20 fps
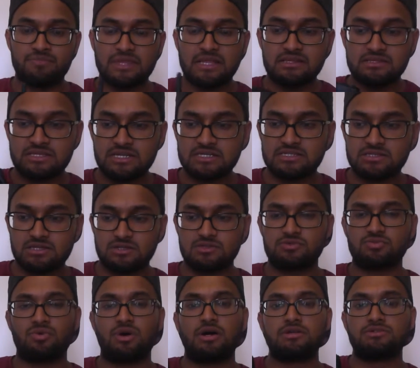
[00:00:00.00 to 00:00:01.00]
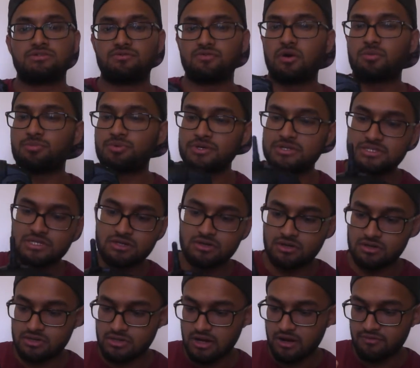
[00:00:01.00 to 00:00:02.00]
Distance wise, you've got pretty
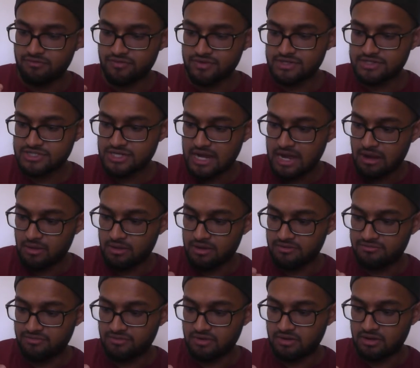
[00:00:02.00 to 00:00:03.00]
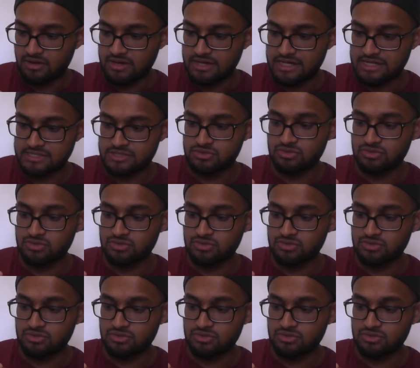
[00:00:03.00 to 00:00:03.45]
good coverage, however it's